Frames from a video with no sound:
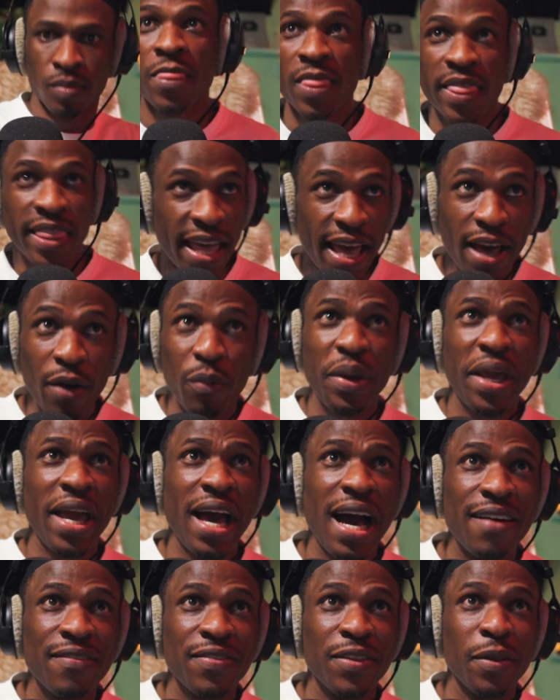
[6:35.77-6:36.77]
There we
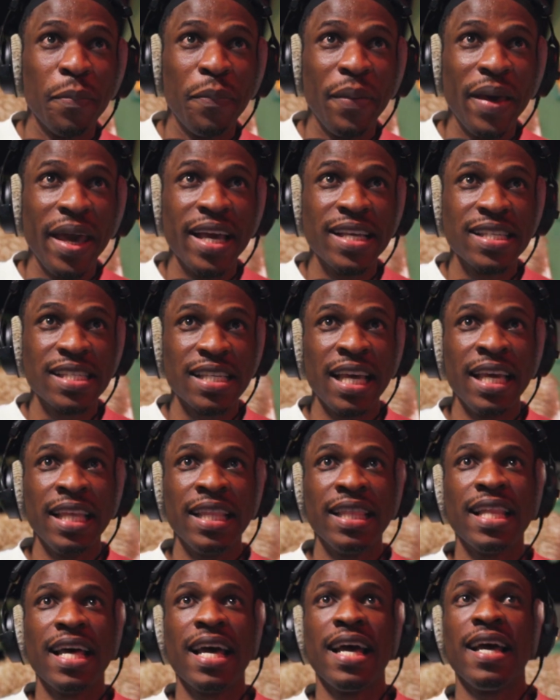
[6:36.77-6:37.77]
have the bass
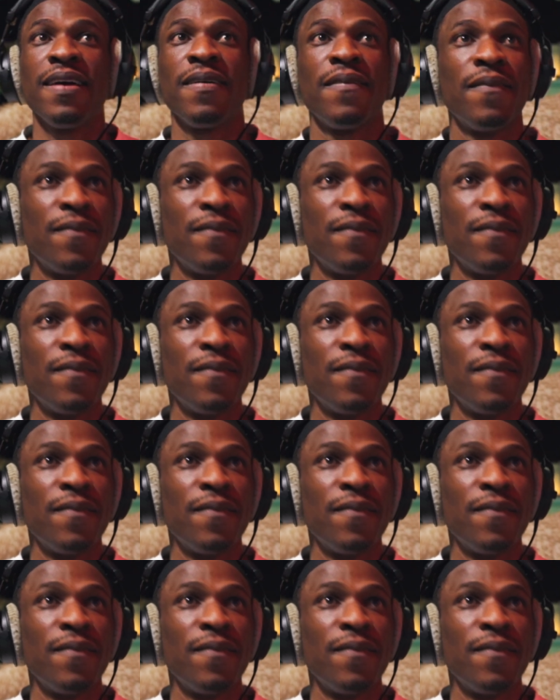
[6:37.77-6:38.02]
in there.